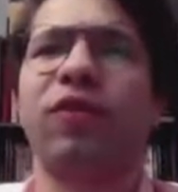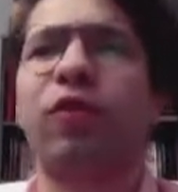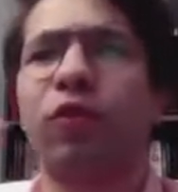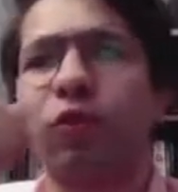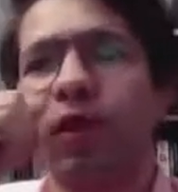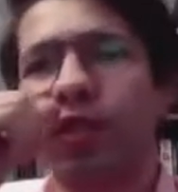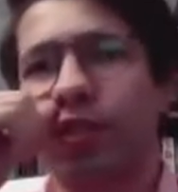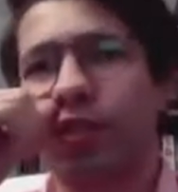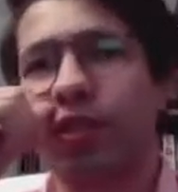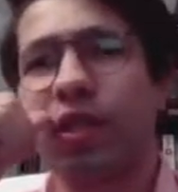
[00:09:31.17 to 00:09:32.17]
difficult
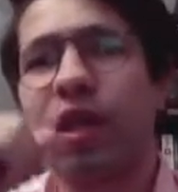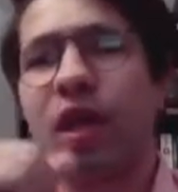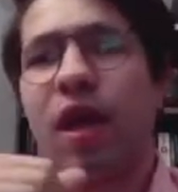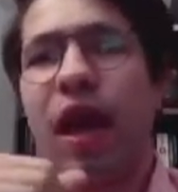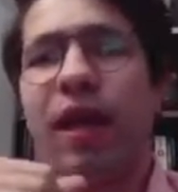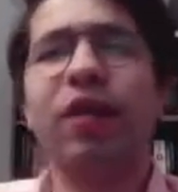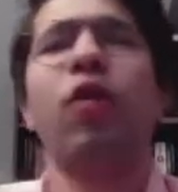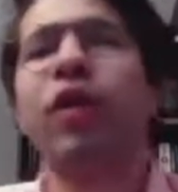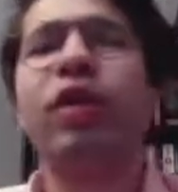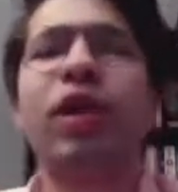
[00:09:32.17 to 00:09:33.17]
questions. And
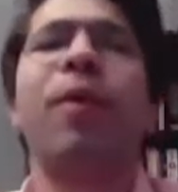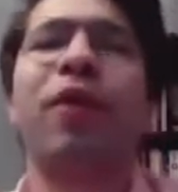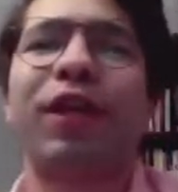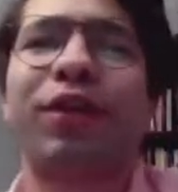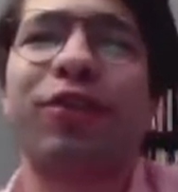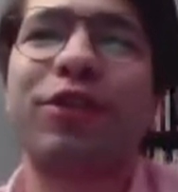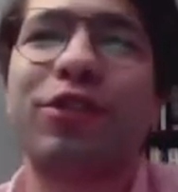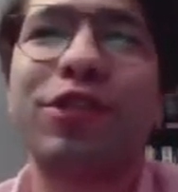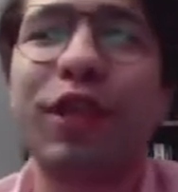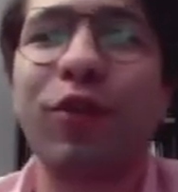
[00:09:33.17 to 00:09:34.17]
you know, I could come out here
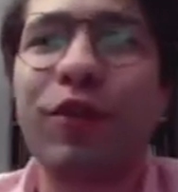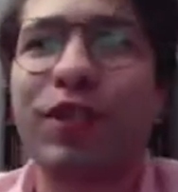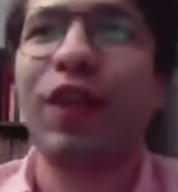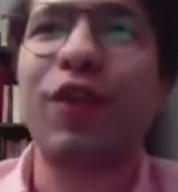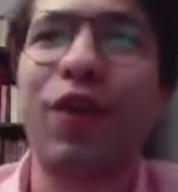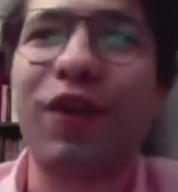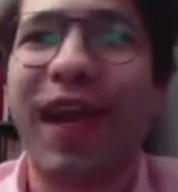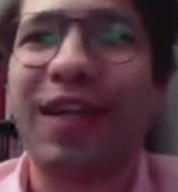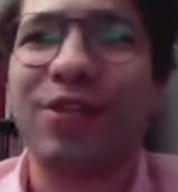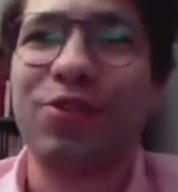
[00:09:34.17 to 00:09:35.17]
and just tell you the state of the
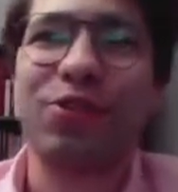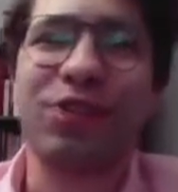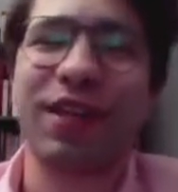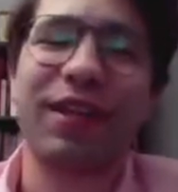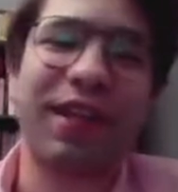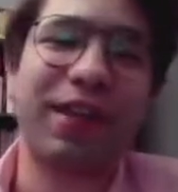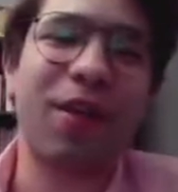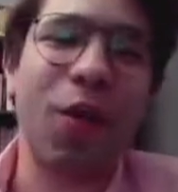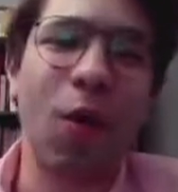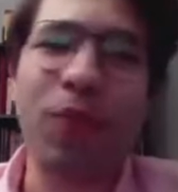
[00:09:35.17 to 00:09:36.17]
art answers
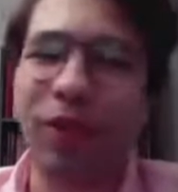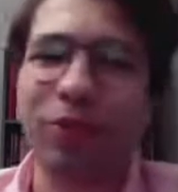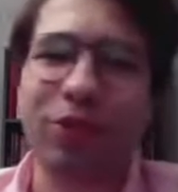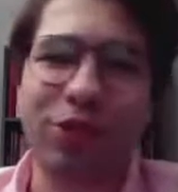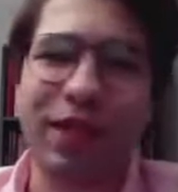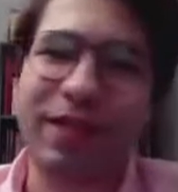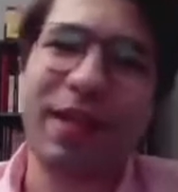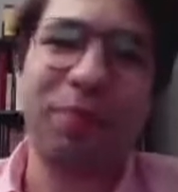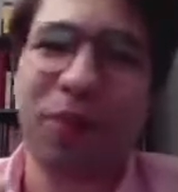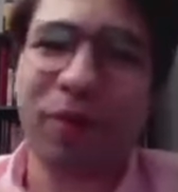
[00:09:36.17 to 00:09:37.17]
and, hope that you just
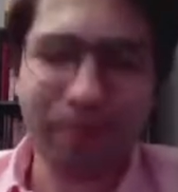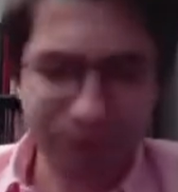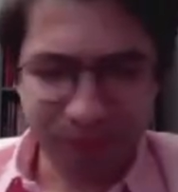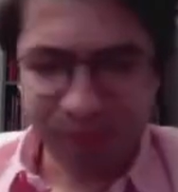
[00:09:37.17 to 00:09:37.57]
accept them.